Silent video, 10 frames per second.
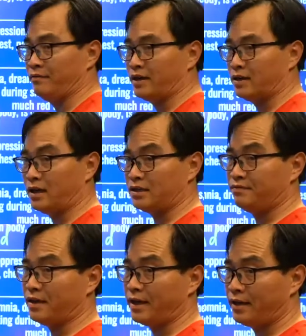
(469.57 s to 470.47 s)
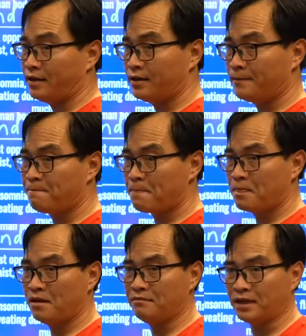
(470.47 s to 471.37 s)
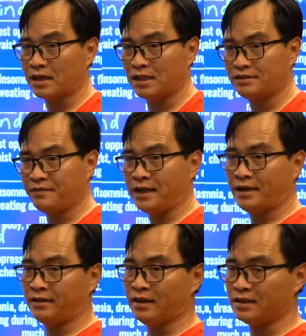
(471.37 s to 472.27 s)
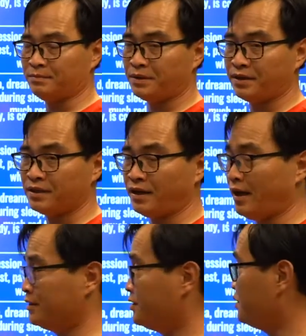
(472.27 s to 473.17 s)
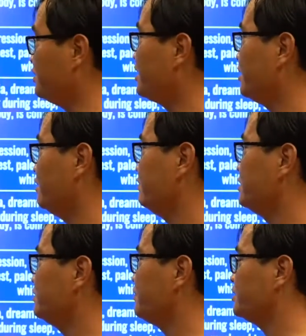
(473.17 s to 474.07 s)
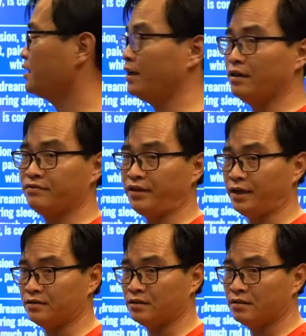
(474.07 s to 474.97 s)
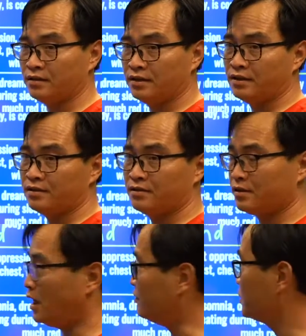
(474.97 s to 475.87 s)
we classify the spirit as three kind of. The first kind of is self